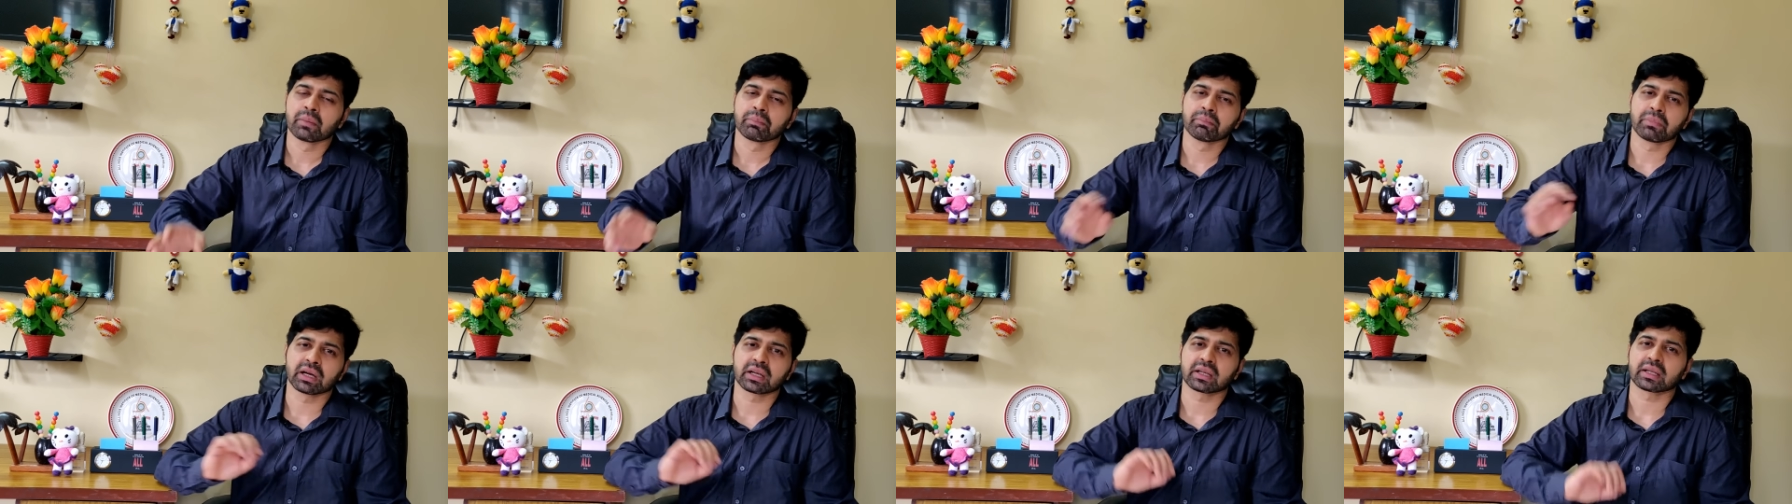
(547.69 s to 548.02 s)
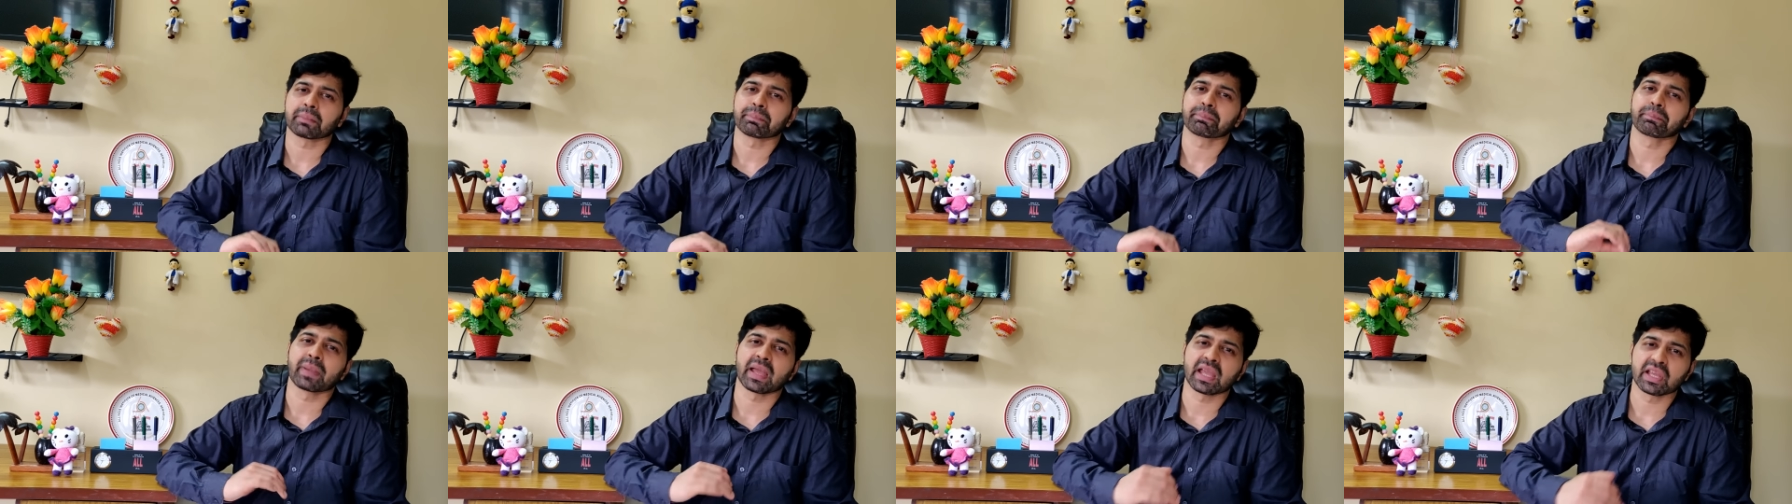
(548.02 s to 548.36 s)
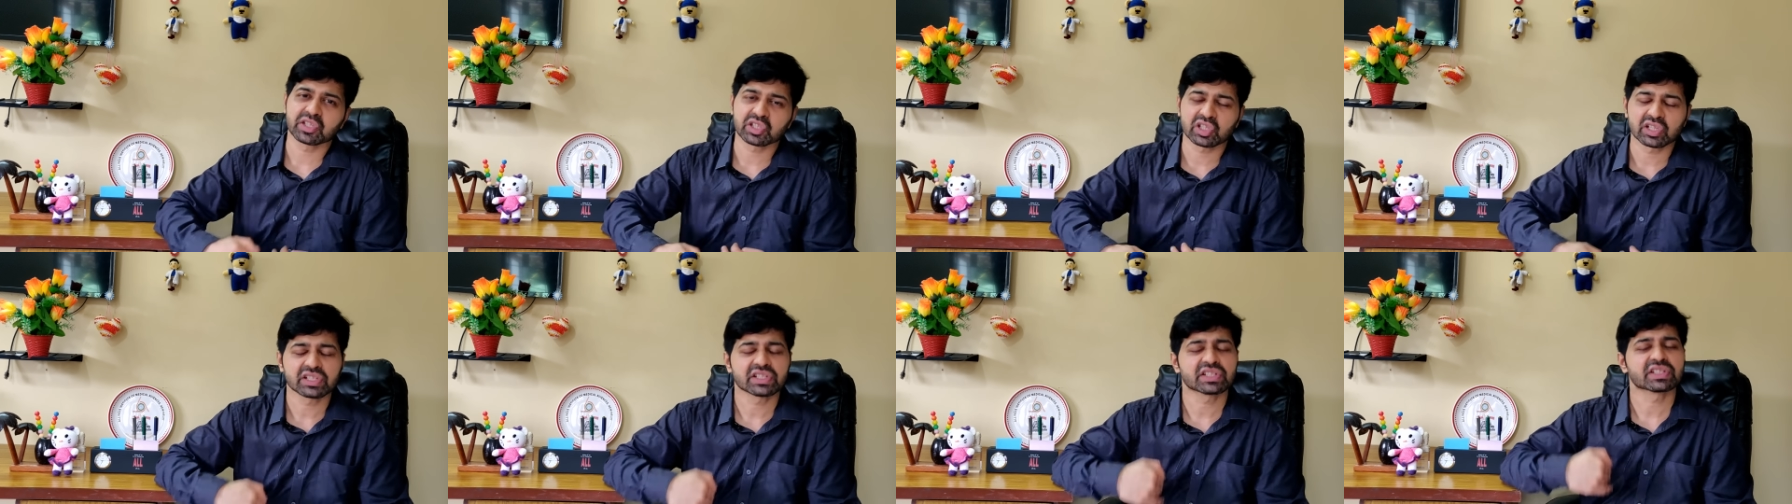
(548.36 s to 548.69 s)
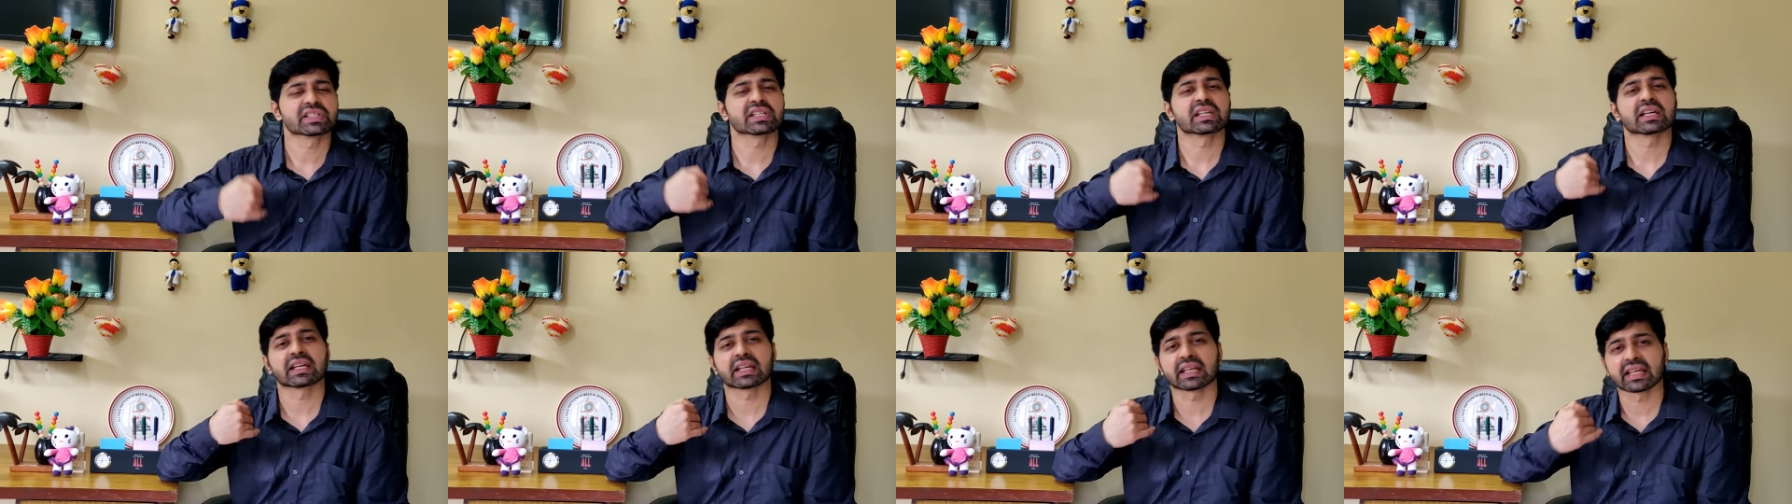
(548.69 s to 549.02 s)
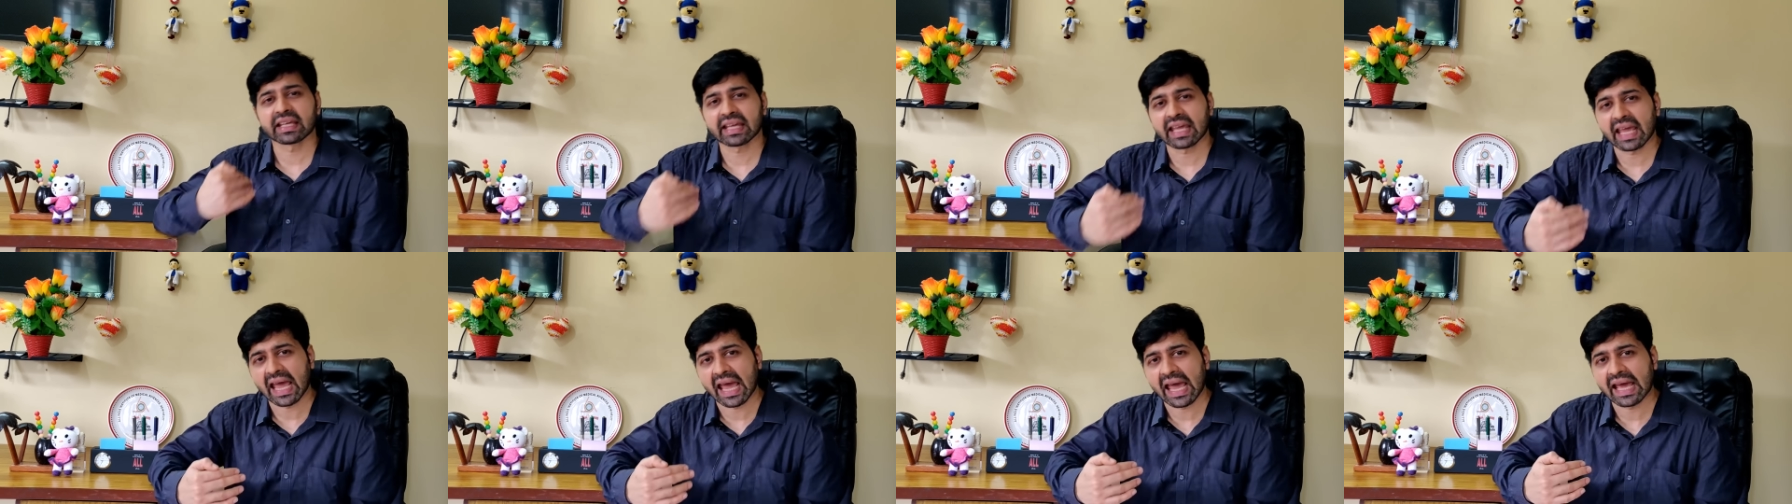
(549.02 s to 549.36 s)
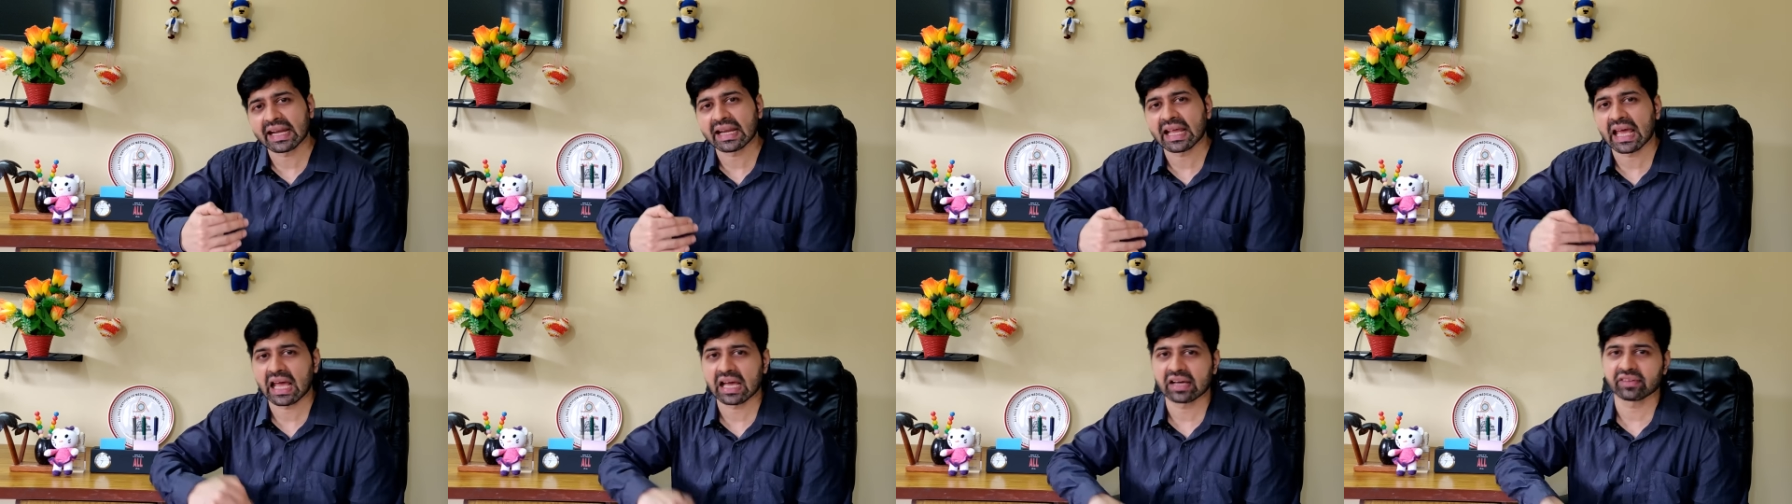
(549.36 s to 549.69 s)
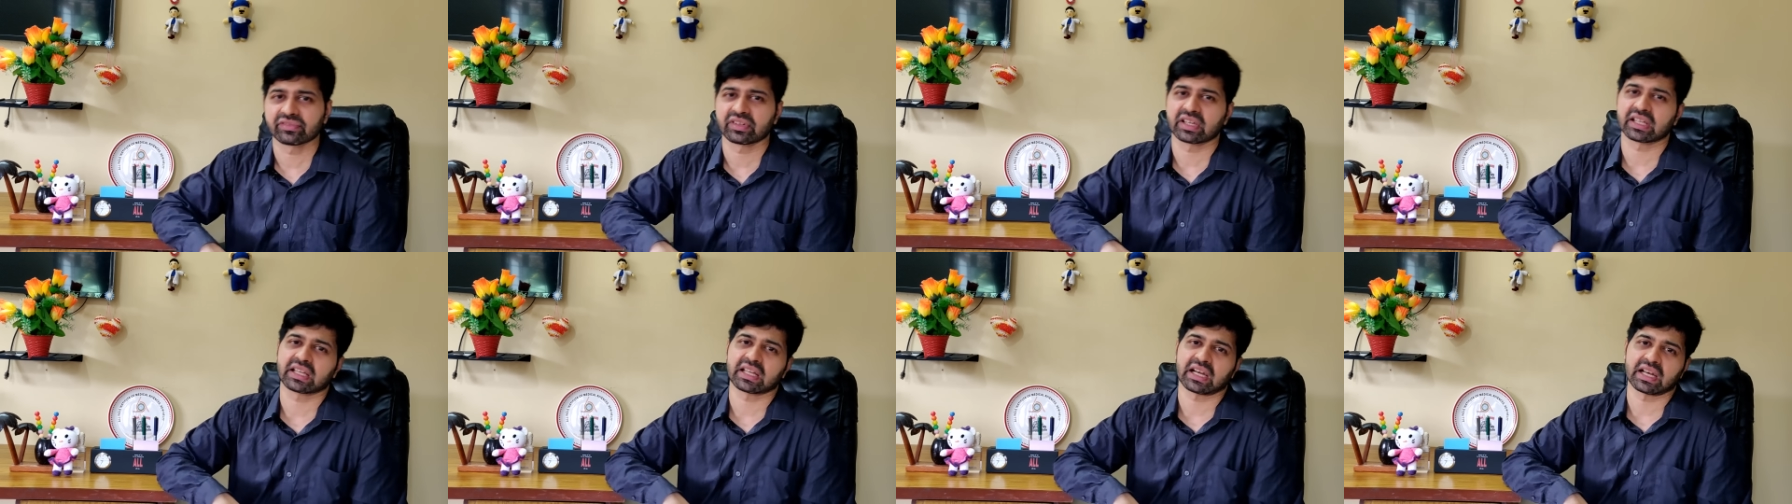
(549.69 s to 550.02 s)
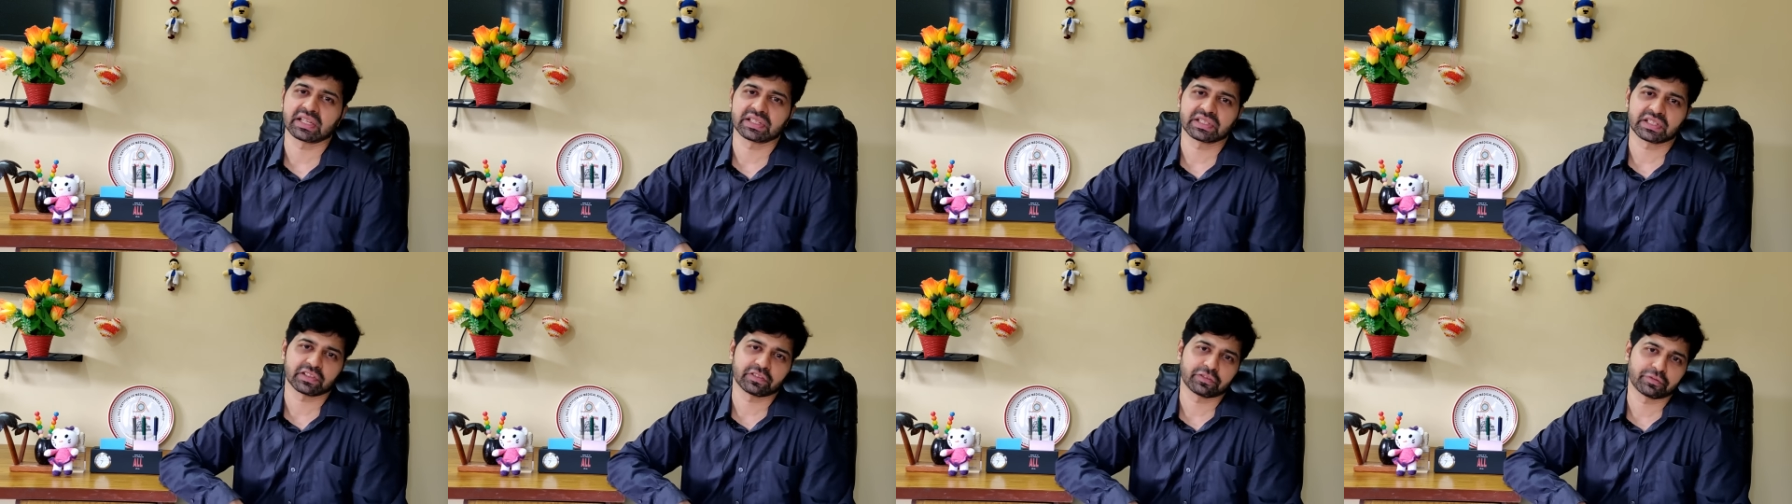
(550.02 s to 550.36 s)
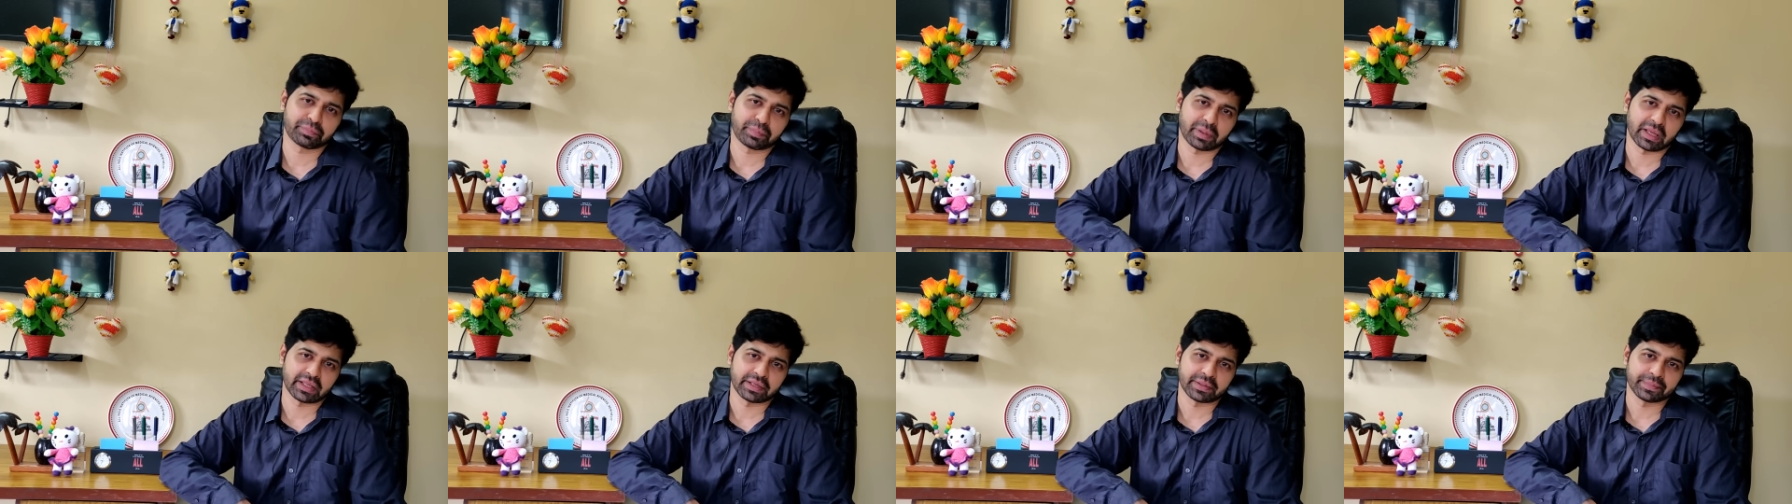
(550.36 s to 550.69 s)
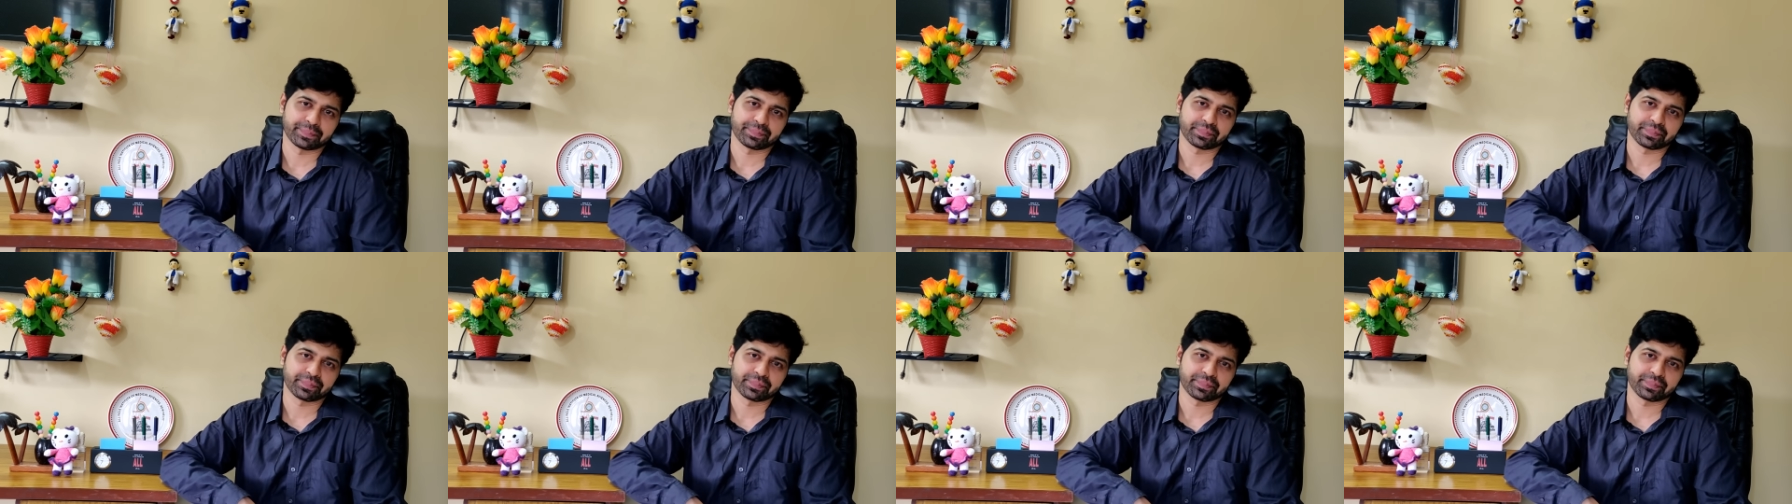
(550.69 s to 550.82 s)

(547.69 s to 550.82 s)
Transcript: But patients can have recurrence of pain.